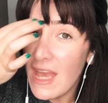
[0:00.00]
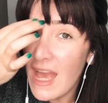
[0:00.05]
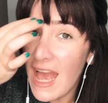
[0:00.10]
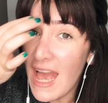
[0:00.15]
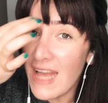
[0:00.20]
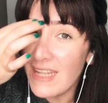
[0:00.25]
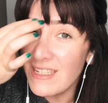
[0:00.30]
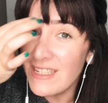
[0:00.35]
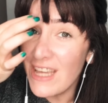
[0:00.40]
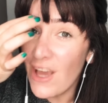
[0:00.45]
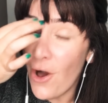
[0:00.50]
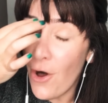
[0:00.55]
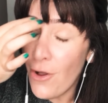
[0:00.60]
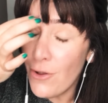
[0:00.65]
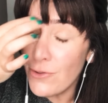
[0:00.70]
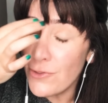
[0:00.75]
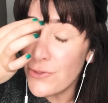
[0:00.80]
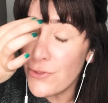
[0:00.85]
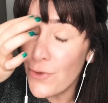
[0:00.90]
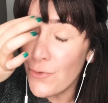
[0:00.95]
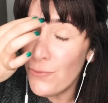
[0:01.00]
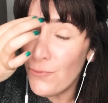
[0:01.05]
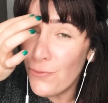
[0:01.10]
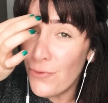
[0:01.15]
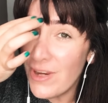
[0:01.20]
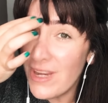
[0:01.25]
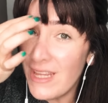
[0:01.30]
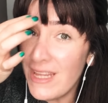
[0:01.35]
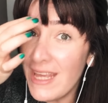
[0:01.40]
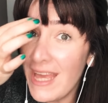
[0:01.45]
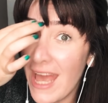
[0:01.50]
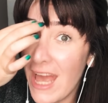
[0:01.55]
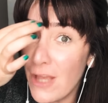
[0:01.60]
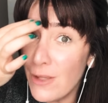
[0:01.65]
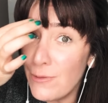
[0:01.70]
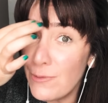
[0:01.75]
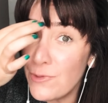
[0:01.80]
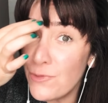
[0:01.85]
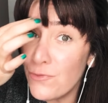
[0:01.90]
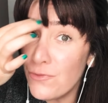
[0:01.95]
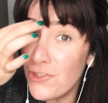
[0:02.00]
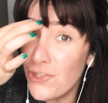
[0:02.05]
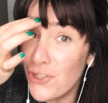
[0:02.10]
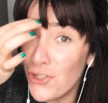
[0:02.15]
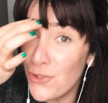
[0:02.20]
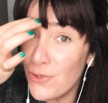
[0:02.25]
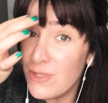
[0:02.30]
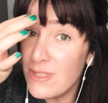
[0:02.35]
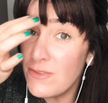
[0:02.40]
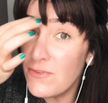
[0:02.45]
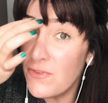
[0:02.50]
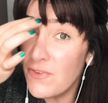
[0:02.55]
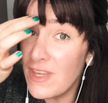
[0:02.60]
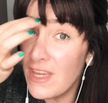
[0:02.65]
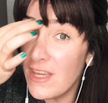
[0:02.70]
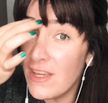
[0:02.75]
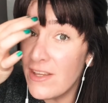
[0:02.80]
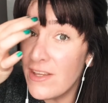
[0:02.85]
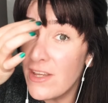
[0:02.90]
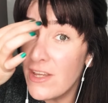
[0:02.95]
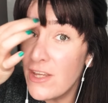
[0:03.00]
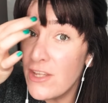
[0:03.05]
and it also really helps reduce fear.